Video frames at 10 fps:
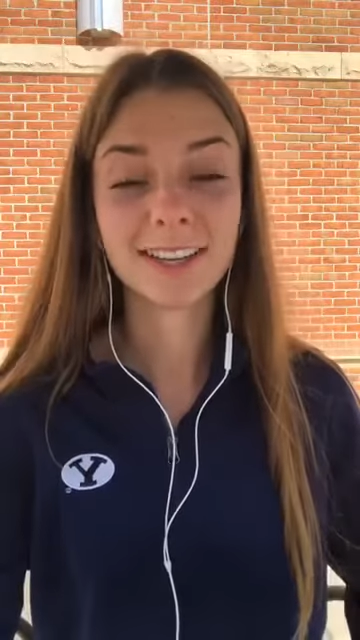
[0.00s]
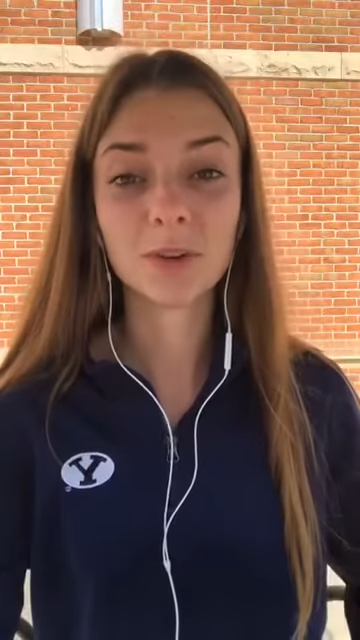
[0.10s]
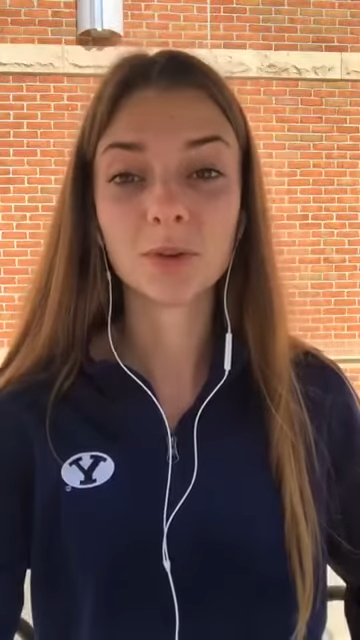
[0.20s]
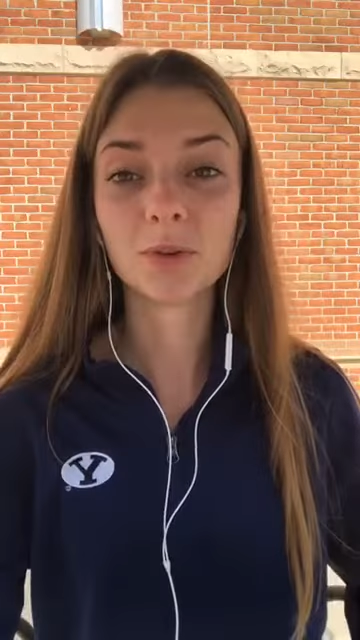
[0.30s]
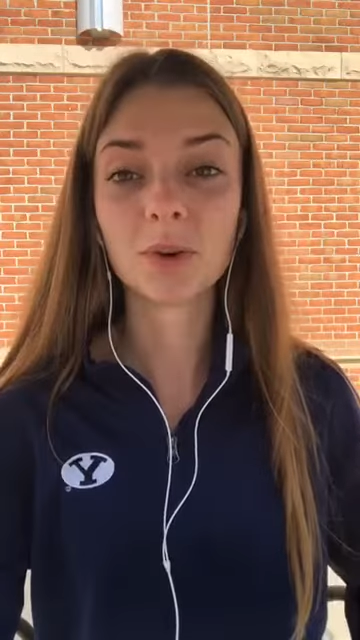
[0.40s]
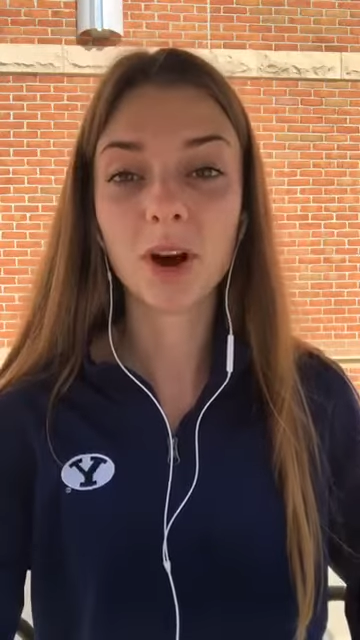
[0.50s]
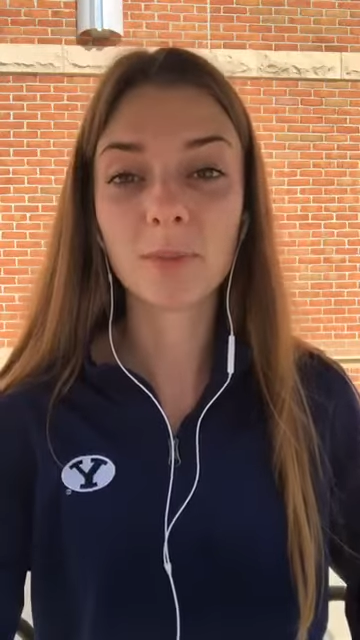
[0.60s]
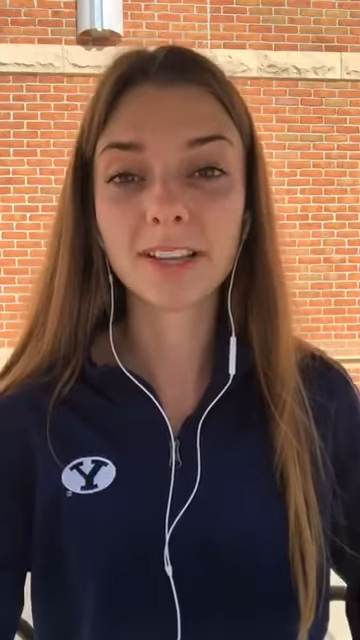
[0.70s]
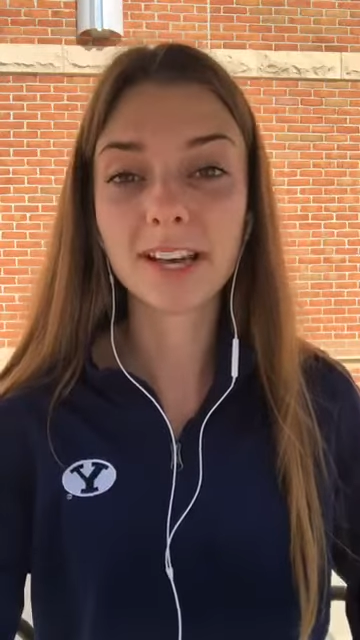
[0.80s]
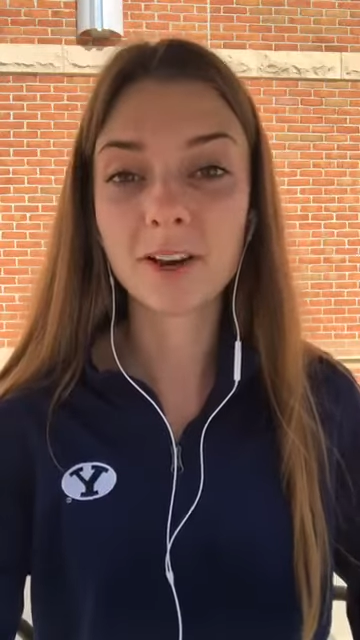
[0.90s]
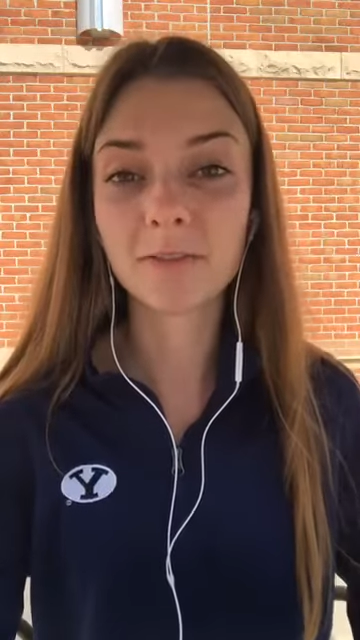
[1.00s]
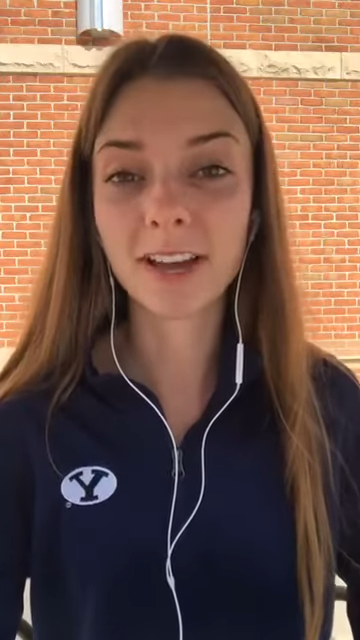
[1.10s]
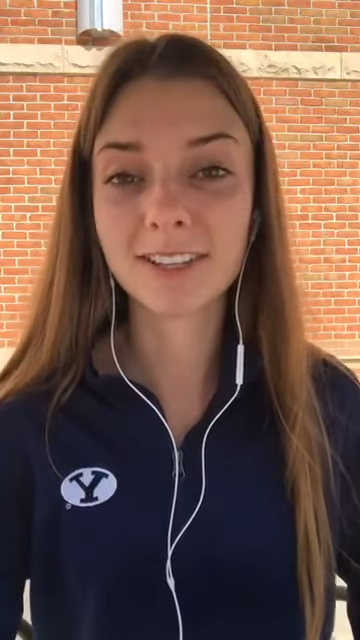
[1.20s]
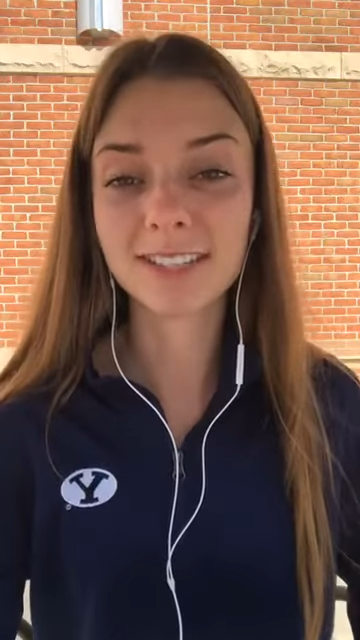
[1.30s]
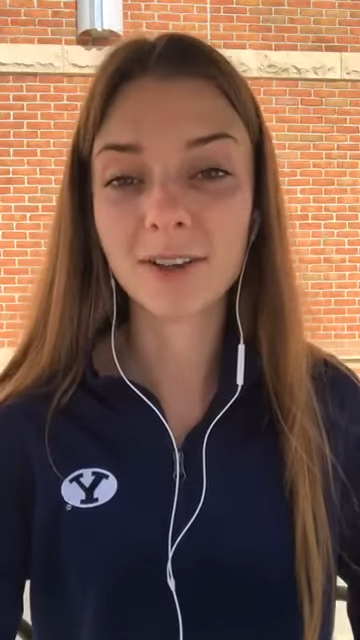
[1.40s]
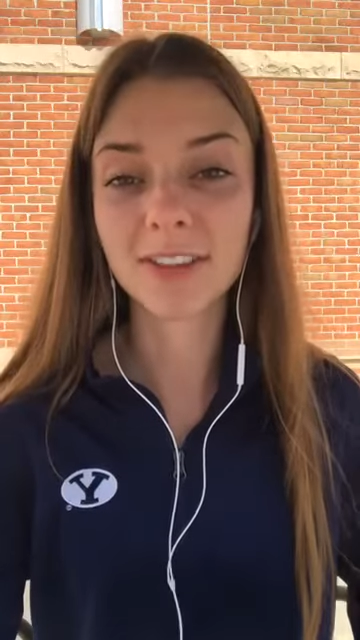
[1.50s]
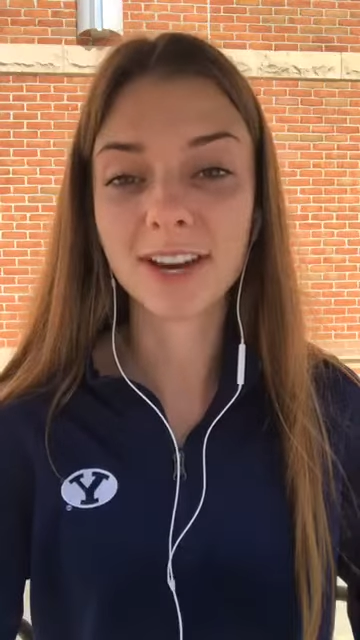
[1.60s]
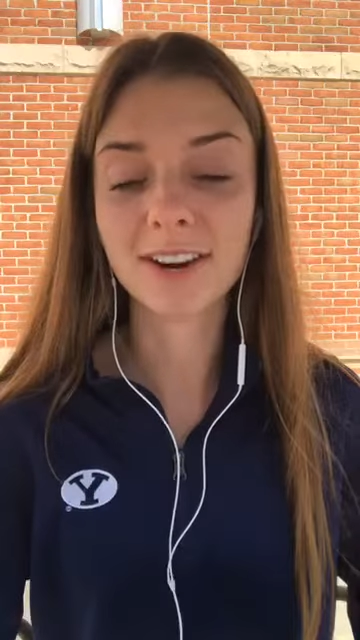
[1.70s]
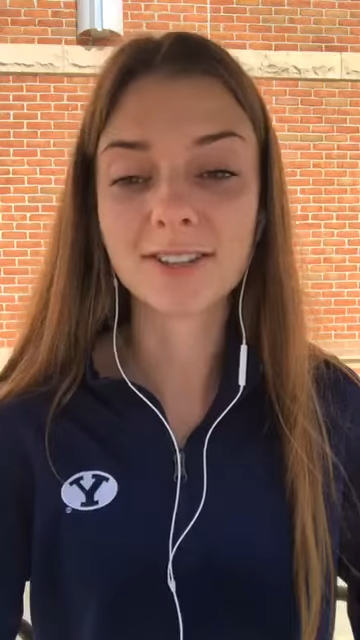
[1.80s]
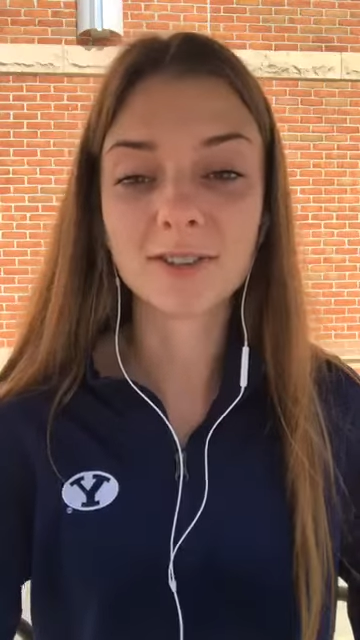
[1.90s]
Who are my Lego fans out
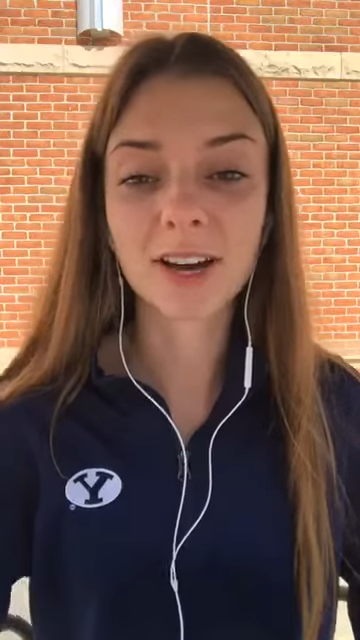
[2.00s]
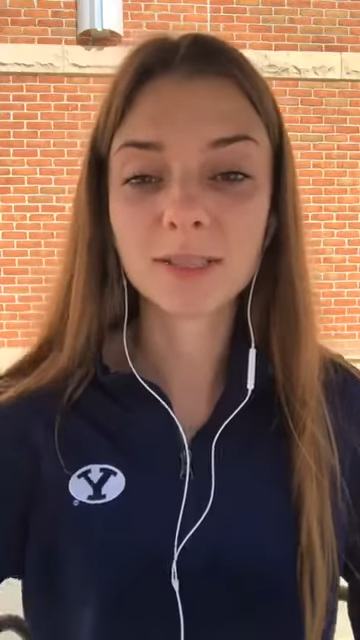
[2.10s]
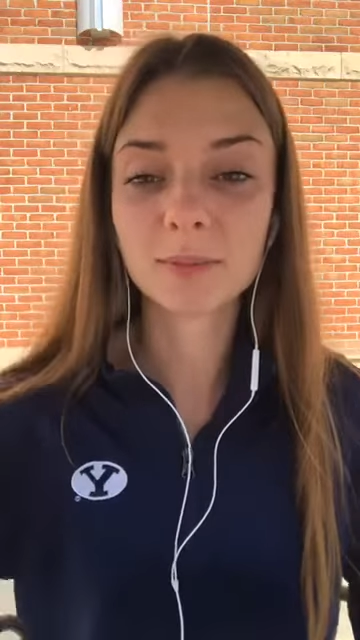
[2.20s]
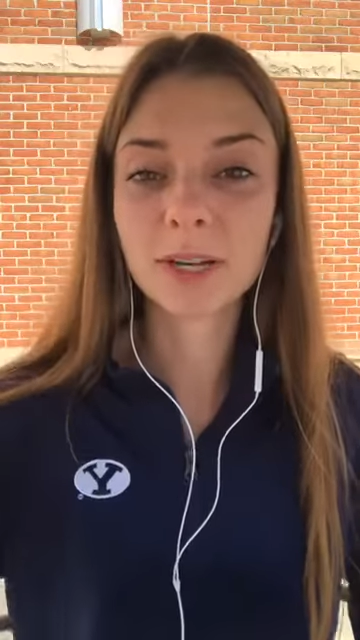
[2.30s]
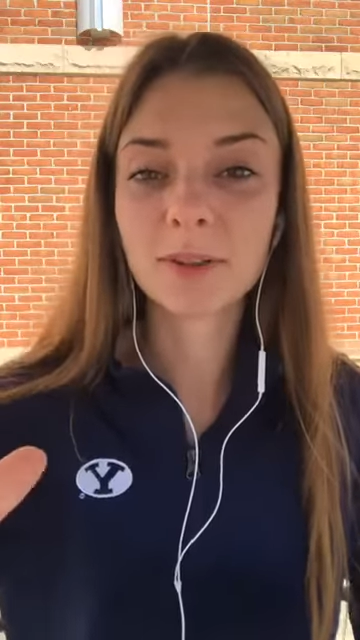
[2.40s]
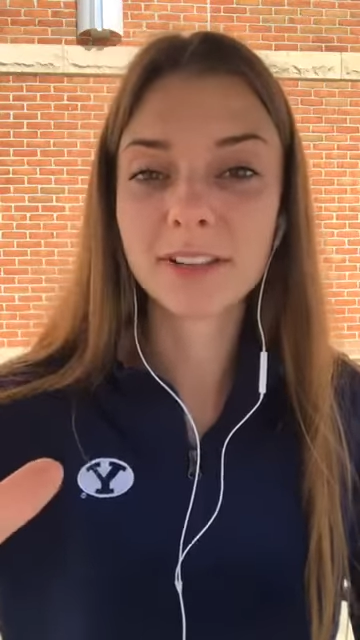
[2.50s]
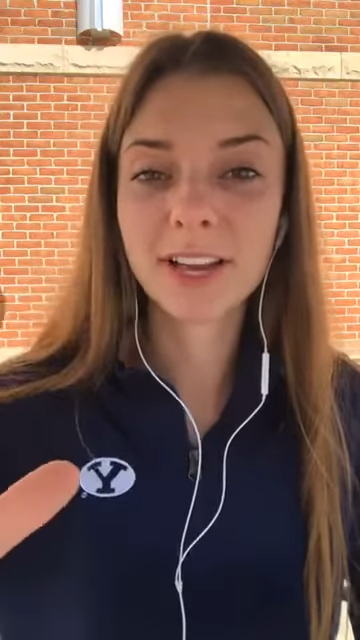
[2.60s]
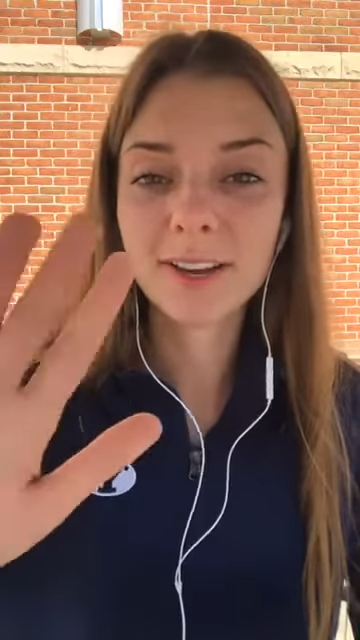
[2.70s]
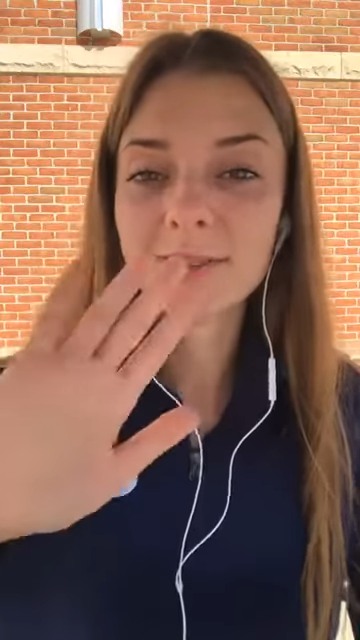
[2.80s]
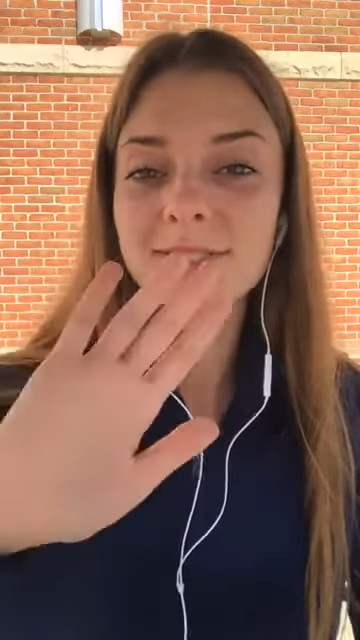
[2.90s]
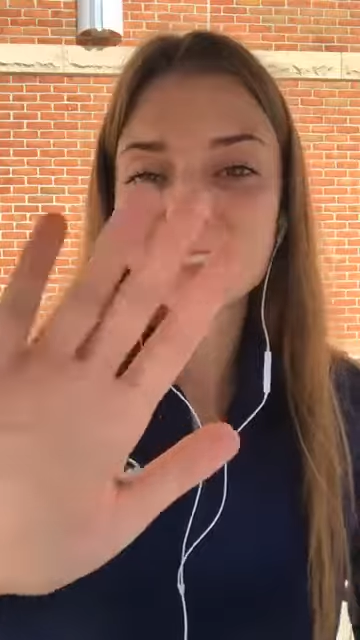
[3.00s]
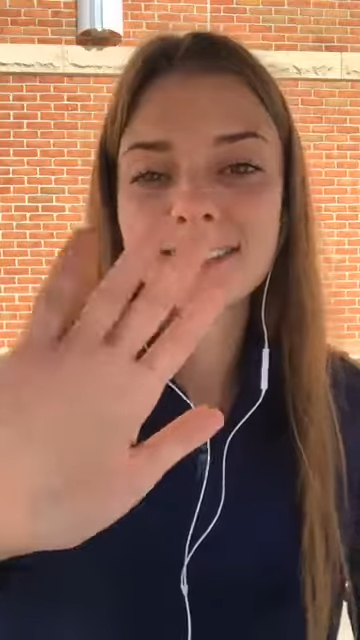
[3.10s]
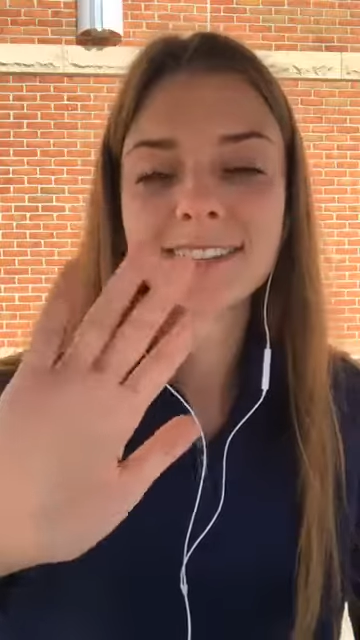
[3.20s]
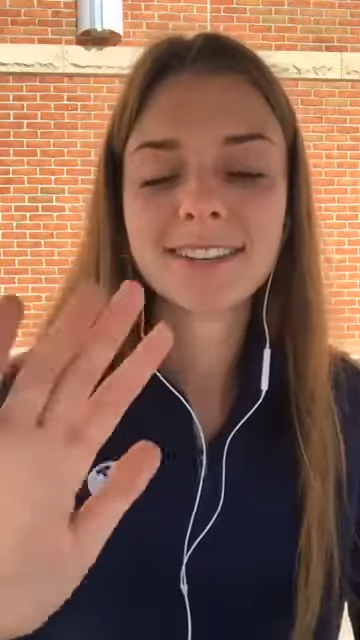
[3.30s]
there? Do you guys play with Legos?